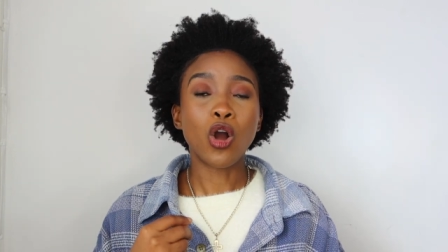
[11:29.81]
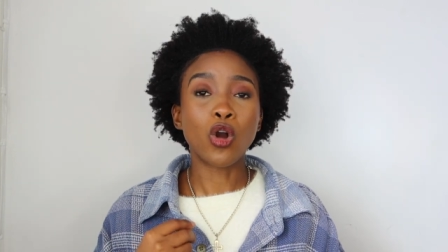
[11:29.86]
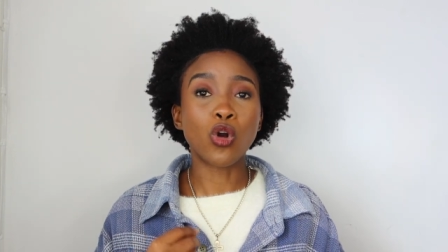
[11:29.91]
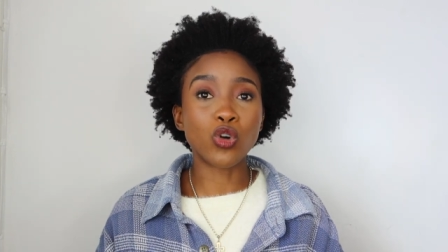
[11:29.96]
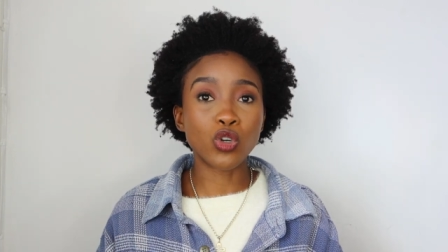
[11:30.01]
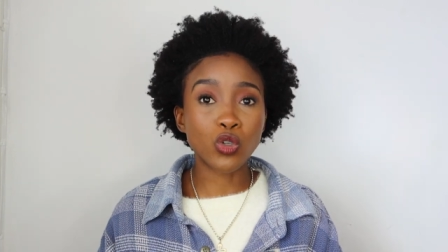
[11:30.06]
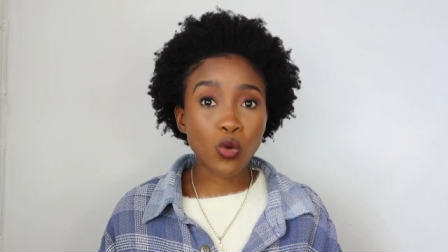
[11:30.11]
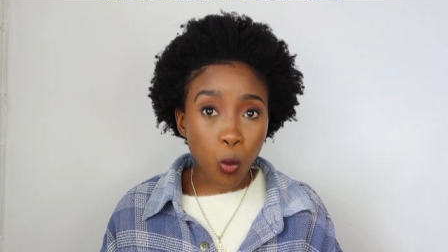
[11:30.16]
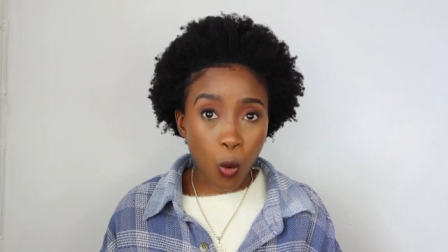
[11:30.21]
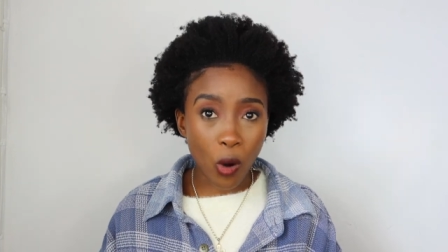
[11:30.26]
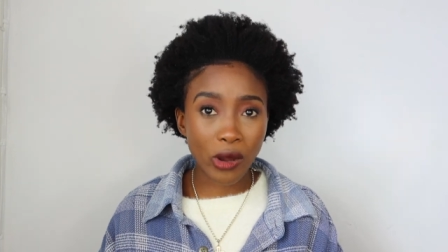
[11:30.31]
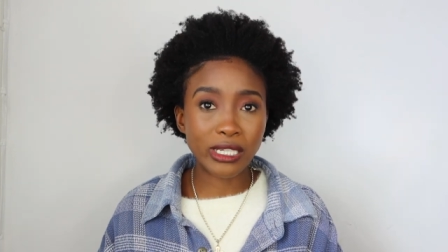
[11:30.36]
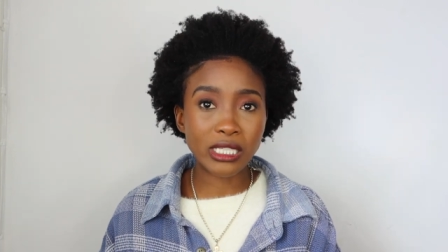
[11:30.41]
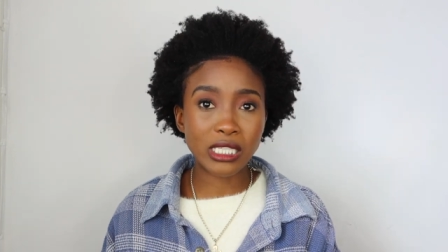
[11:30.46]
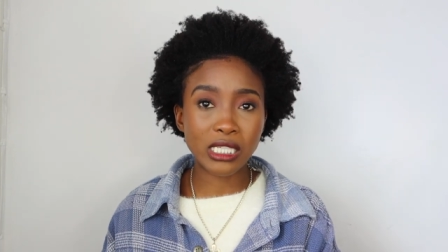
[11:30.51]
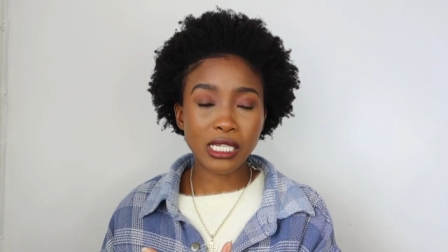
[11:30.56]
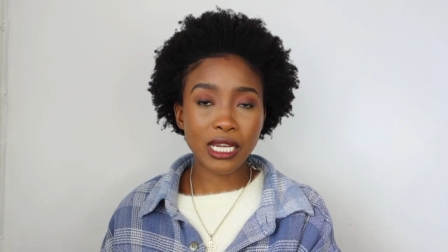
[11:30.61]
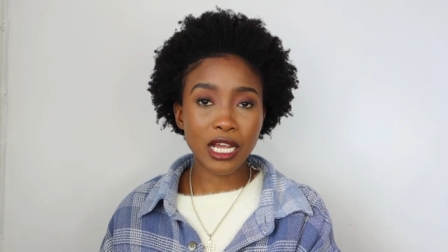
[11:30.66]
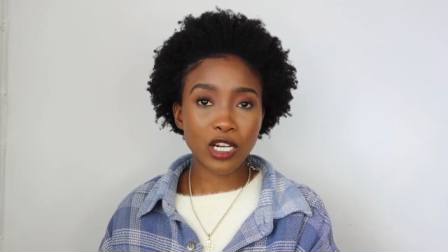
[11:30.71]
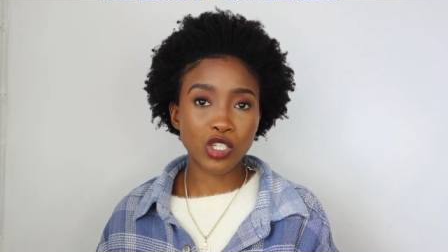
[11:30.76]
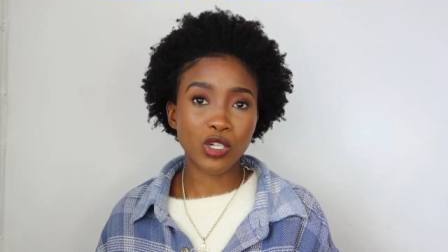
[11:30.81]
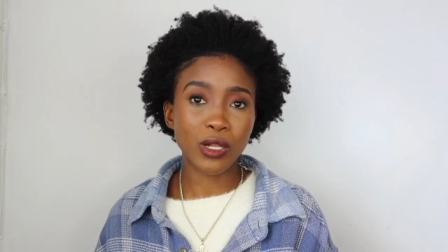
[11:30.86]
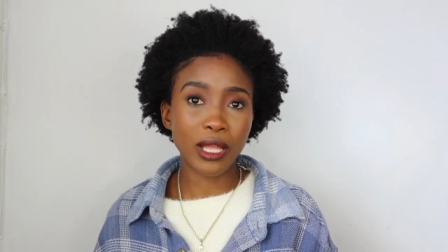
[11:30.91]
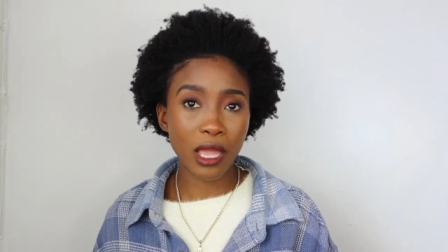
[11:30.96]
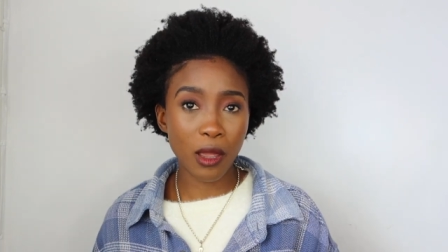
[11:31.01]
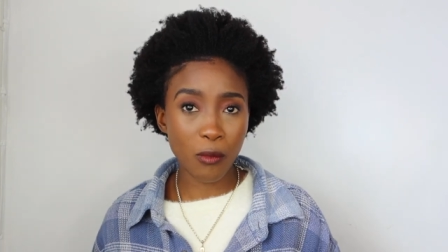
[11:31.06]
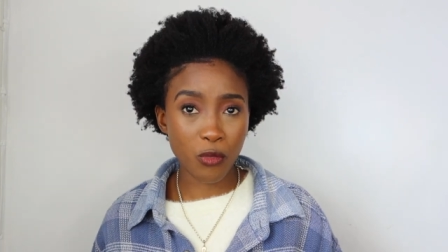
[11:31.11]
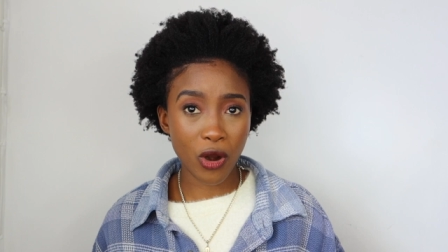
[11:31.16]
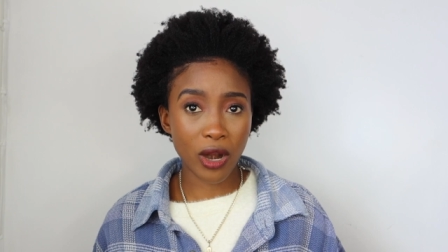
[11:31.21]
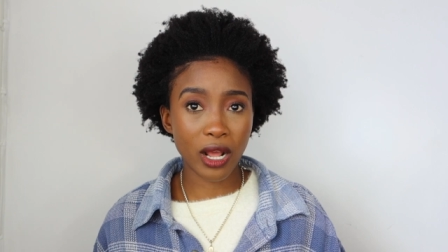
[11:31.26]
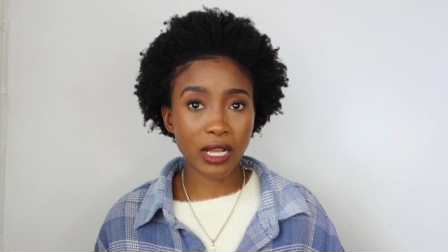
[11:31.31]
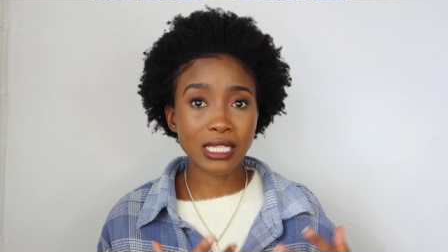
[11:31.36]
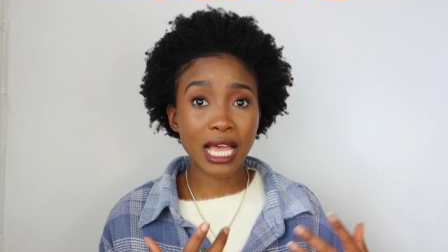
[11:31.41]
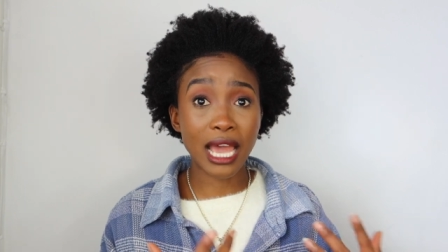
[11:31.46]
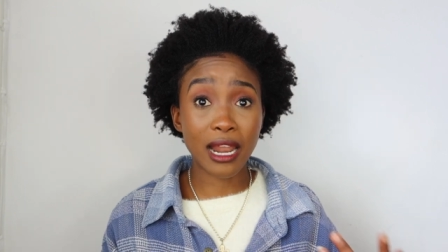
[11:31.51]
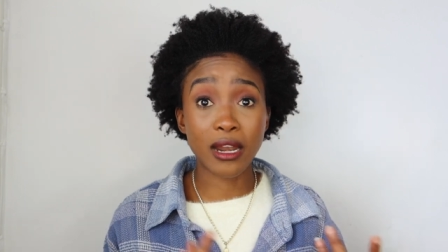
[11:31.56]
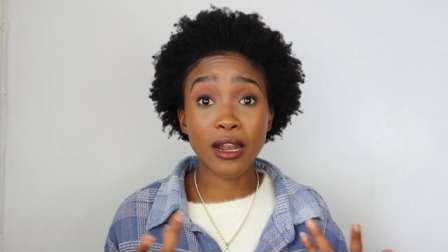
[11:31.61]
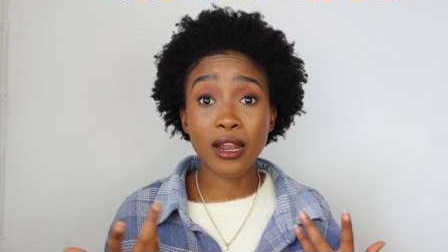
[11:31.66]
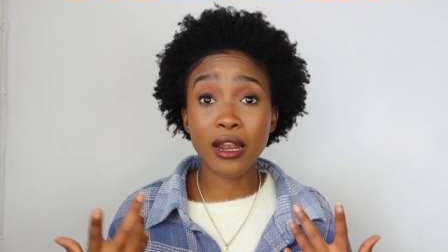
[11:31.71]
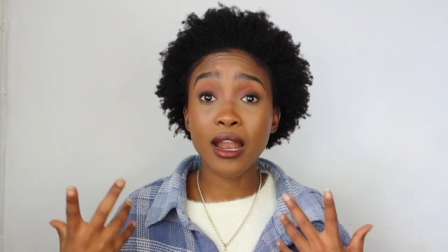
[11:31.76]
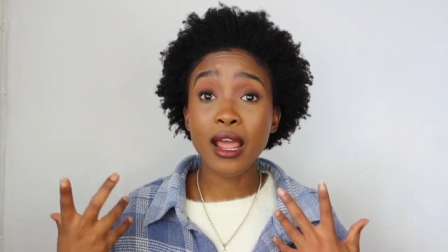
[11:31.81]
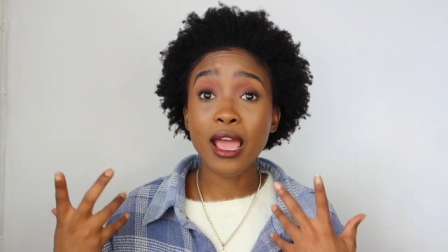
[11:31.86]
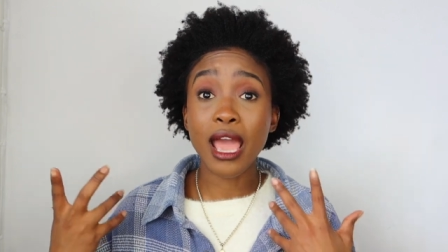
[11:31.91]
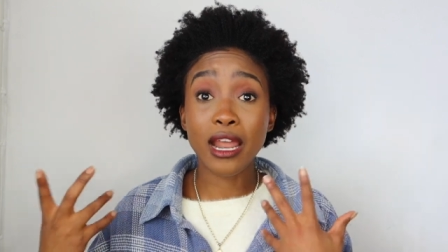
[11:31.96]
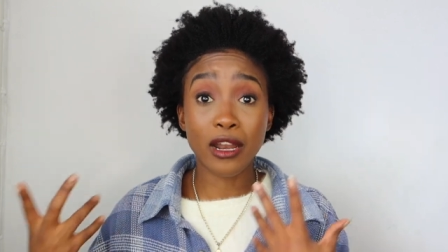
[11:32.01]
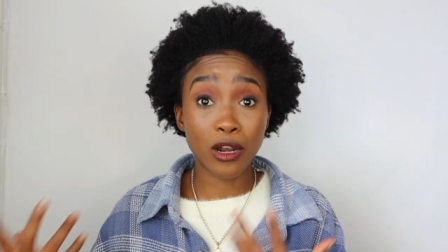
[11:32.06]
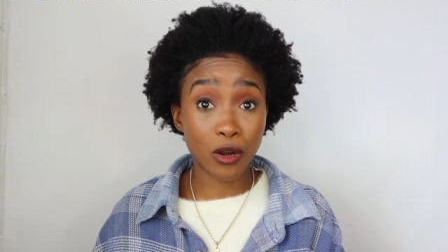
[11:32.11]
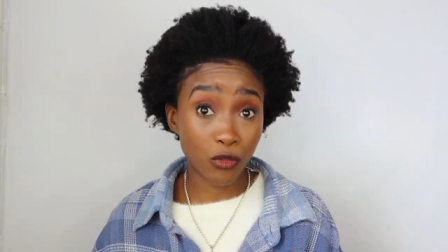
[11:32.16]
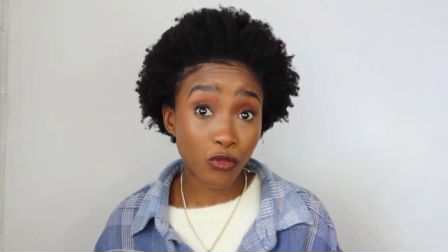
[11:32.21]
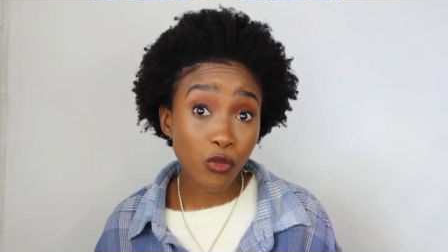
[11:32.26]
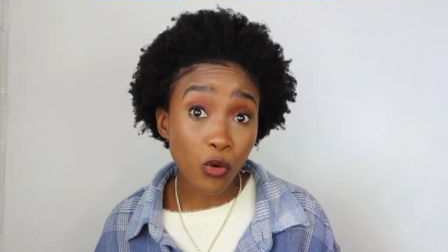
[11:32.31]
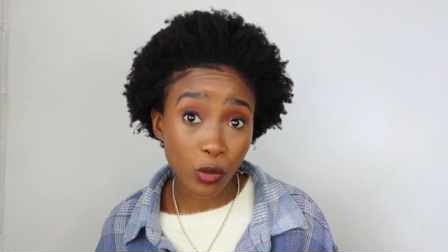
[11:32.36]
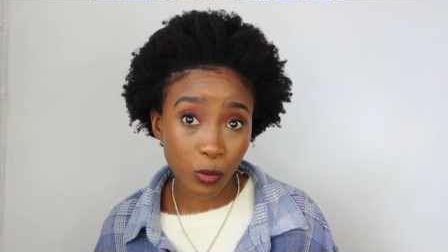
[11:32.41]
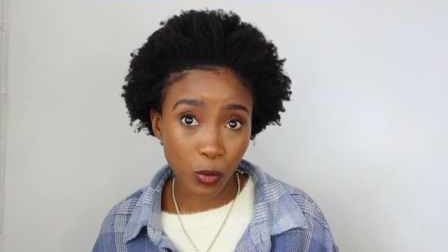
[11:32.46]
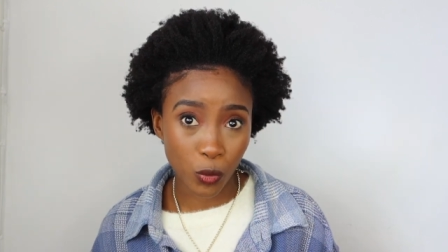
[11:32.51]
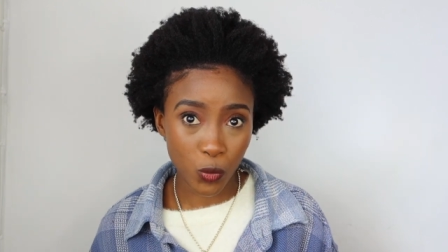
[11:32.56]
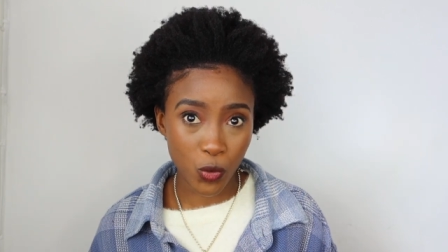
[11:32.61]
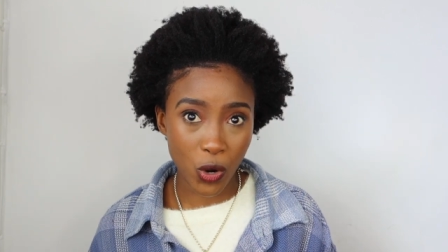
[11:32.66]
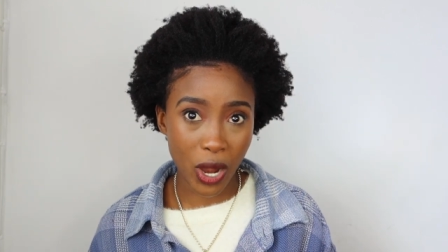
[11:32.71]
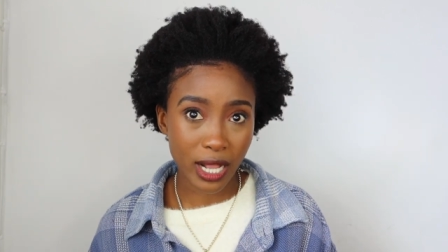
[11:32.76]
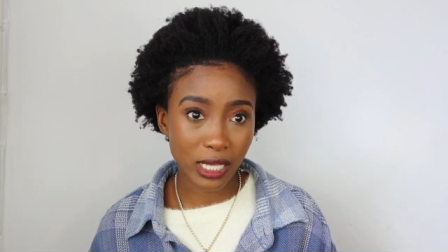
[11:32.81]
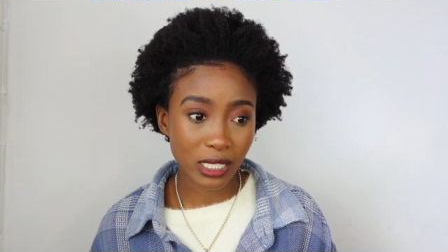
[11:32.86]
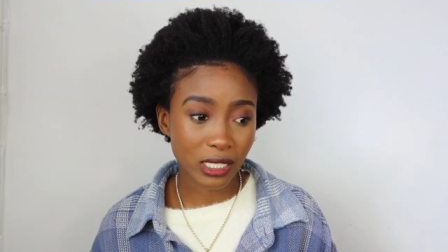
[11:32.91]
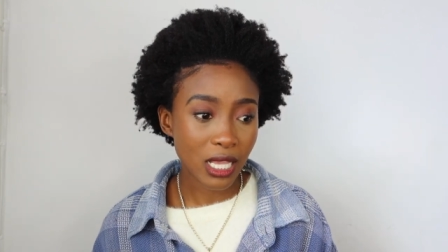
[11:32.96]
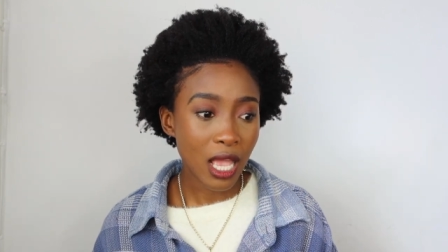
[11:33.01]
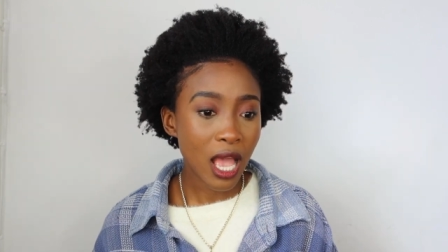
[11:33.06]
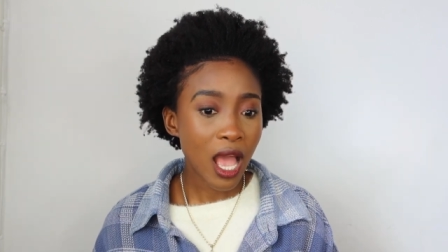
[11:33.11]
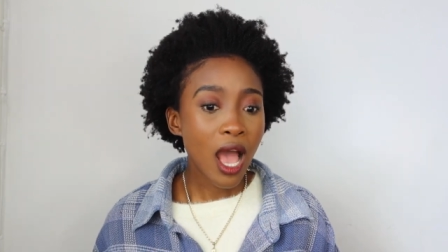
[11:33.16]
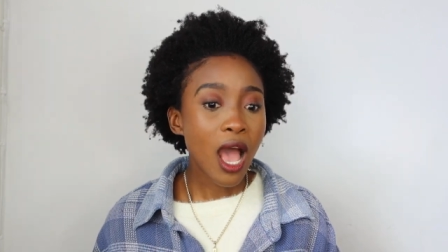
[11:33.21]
good quality natural hair products at an at an affordable price?